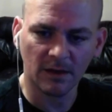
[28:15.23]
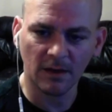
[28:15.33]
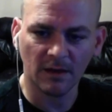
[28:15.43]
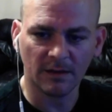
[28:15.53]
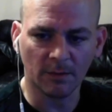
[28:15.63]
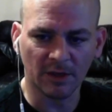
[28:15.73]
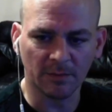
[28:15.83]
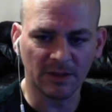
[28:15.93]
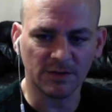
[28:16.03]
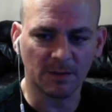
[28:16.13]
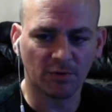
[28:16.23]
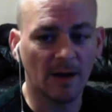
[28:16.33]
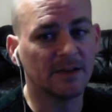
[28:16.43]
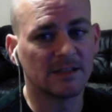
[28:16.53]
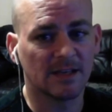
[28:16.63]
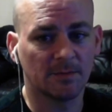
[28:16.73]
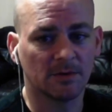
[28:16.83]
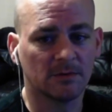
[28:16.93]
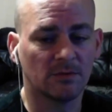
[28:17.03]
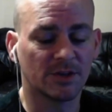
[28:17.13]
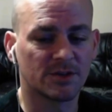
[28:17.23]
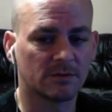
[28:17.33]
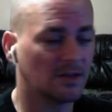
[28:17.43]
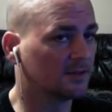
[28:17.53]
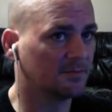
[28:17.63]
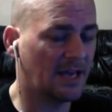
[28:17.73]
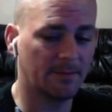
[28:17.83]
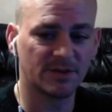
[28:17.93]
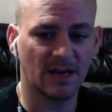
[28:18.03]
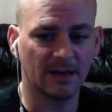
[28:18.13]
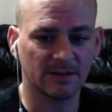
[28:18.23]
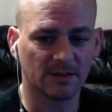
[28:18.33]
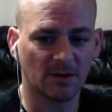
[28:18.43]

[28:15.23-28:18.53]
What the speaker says: And we're going to be using Prominent Saber, which does some damage and